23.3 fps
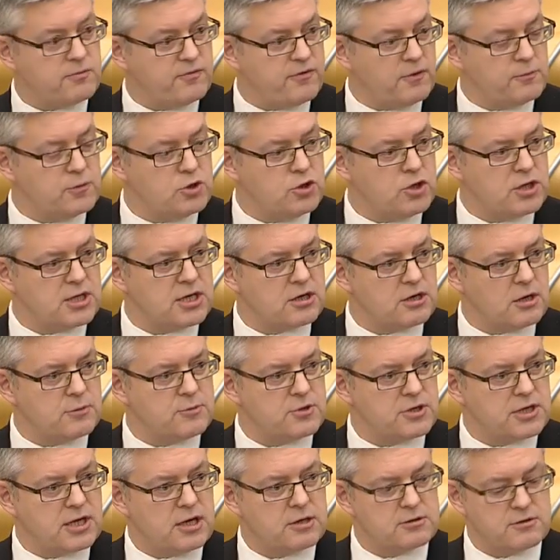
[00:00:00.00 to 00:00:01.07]
from the UK
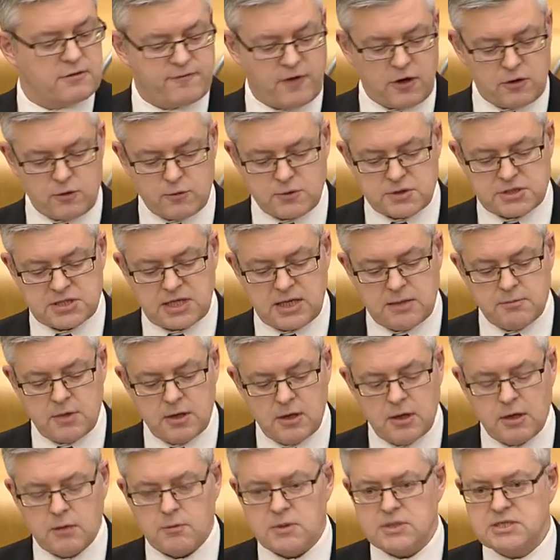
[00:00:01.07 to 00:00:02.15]
Government regarding the furlough scheme,
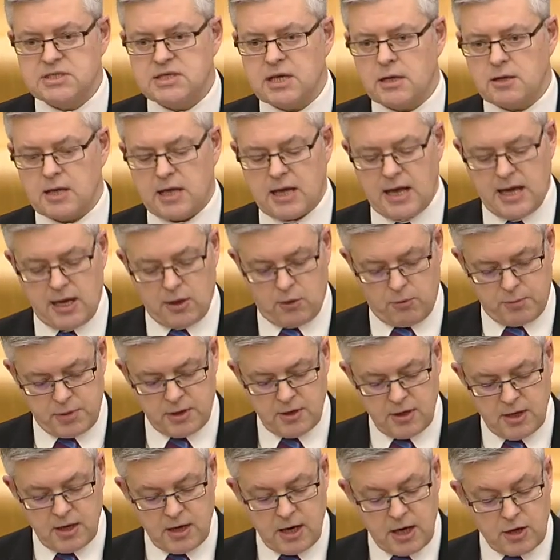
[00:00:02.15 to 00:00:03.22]
would certainly help.
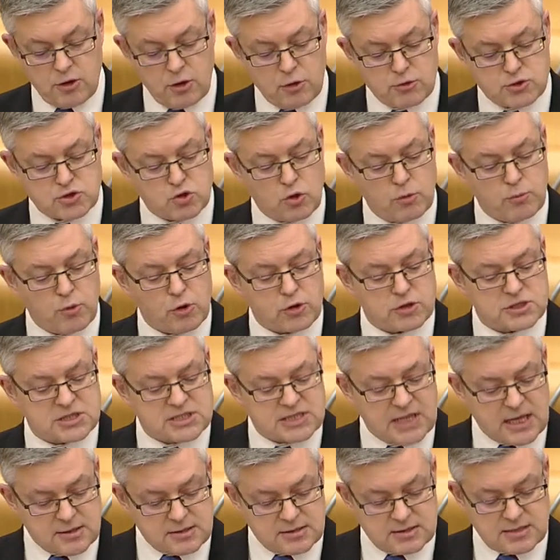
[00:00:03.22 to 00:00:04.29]
And also more
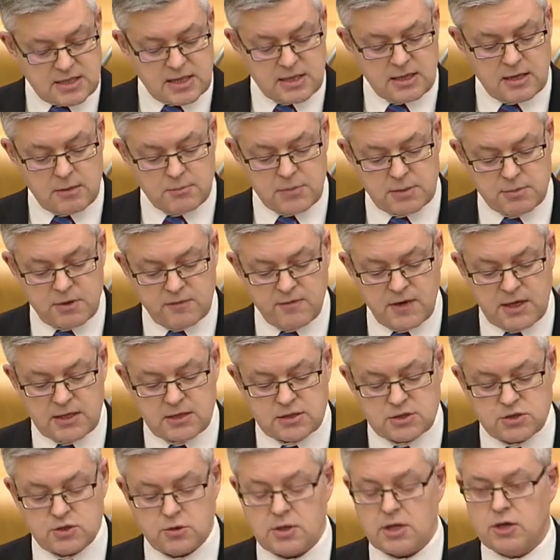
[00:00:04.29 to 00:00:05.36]
certainty can be
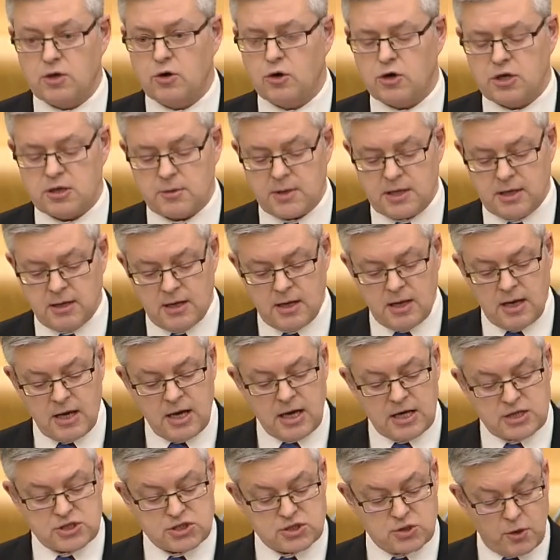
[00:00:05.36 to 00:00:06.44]
provided to the economy.
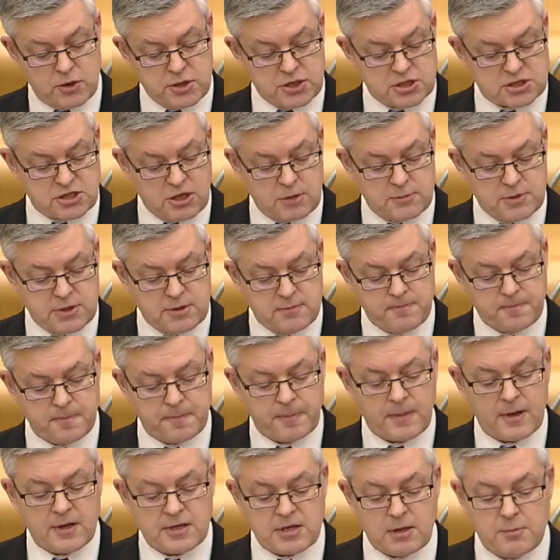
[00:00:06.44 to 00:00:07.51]
A Scottish Government
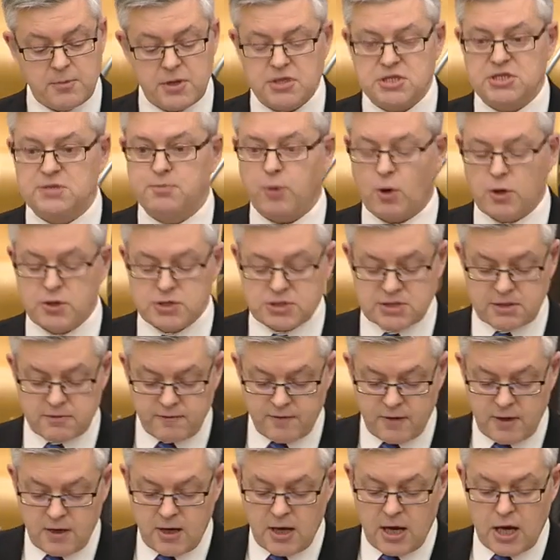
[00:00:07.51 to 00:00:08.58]
can be
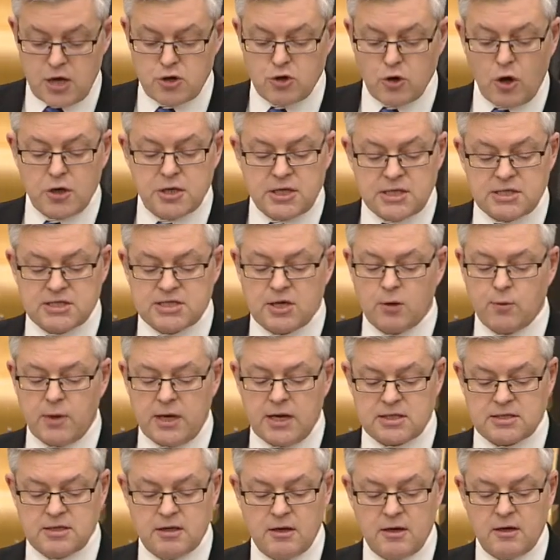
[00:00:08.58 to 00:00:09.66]
responsive and not need to
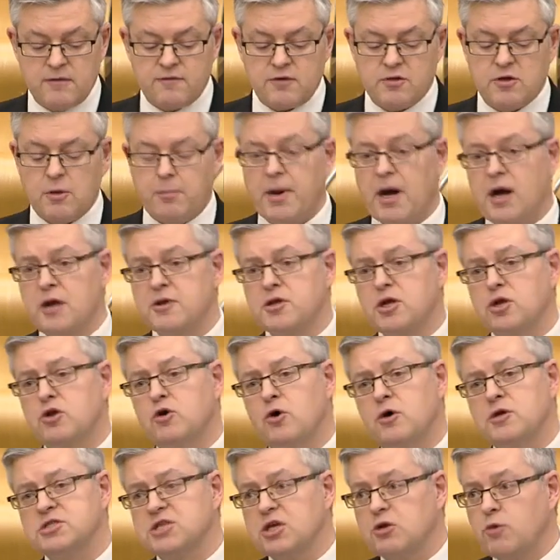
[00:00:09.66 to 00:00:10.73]
wait for the Barnett
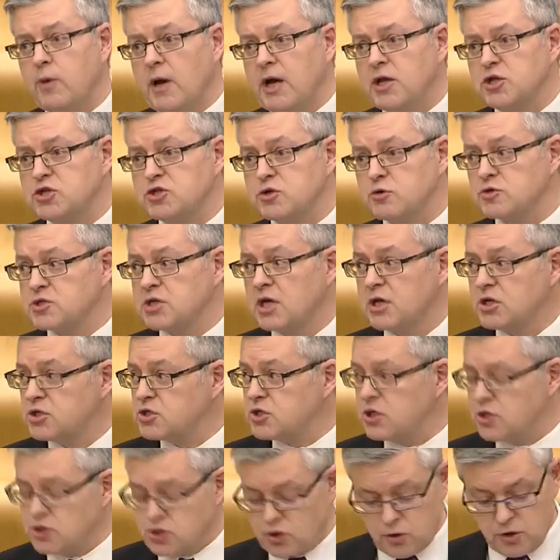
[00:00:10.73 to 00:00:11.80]
consequentials
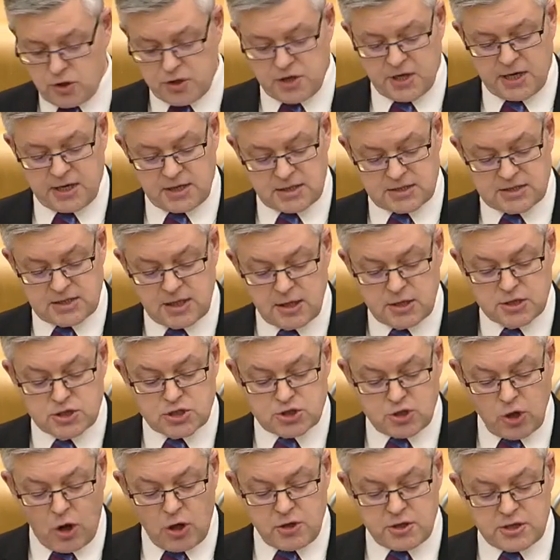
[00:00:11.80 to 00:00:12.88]
to do things.
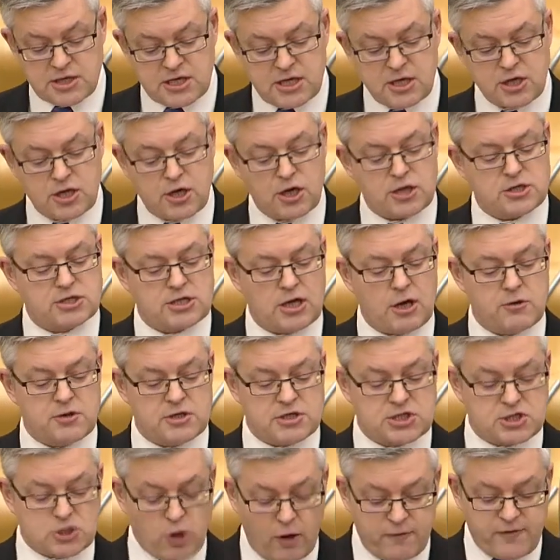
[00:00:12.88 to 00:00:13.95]
Scotland can cut out
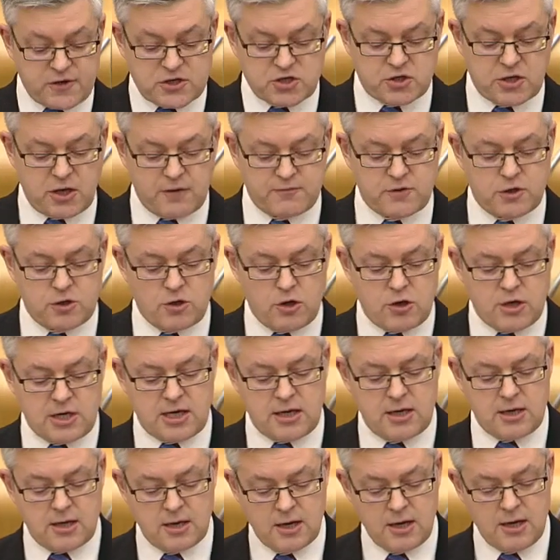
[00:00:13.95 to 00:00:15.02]
the sophistry of the
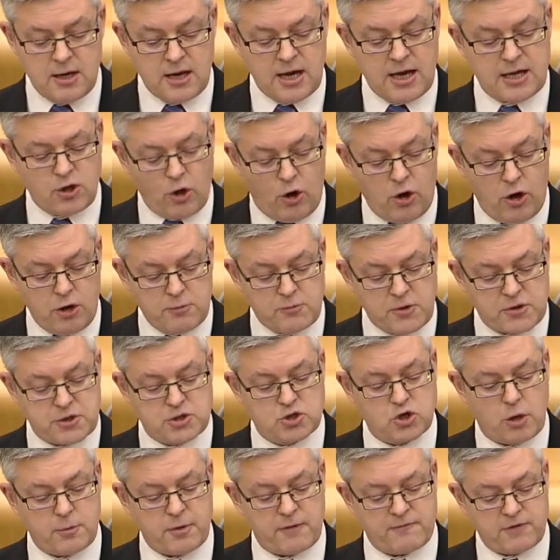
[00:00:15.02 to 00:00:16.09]
UK and get on with the
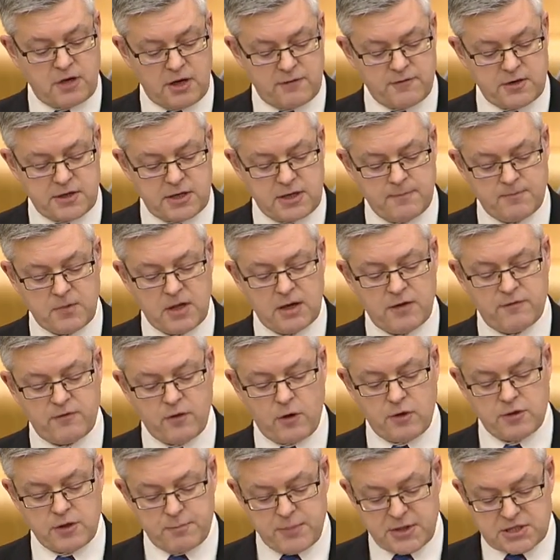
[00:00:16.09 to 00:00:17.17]
job of governing
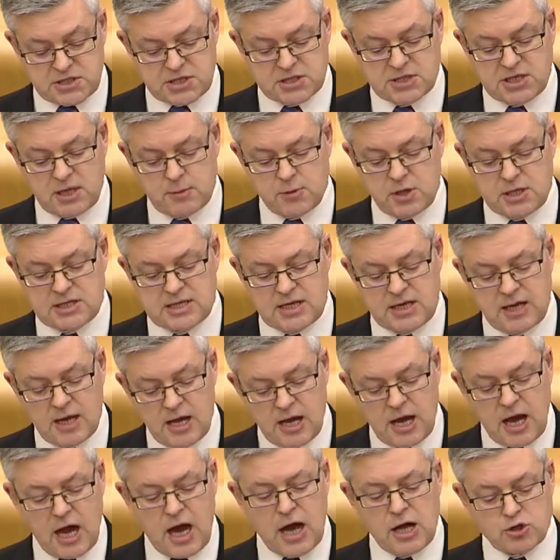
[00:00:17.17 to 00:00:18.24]
for the business community
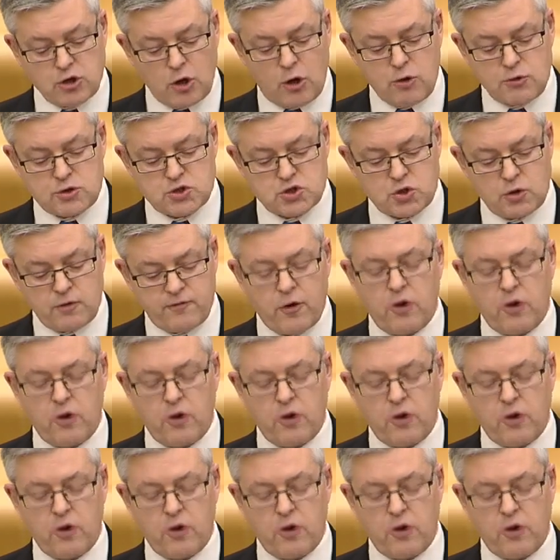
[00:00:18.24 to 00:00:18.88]
and also